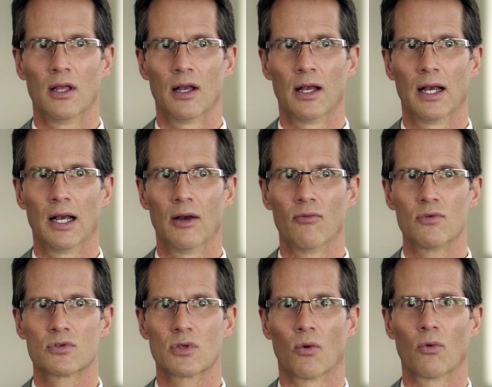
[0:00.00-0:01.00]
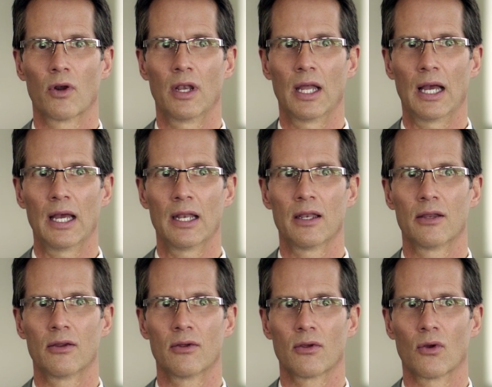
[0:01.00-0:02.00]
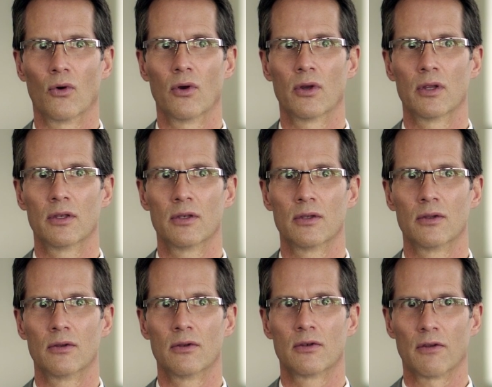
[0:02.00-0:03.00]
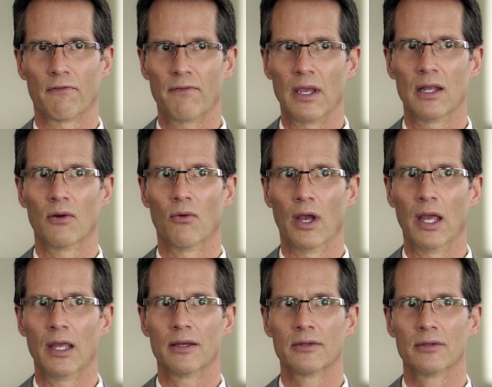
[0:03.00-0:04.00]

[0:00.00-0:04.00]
So we're not going to fade away.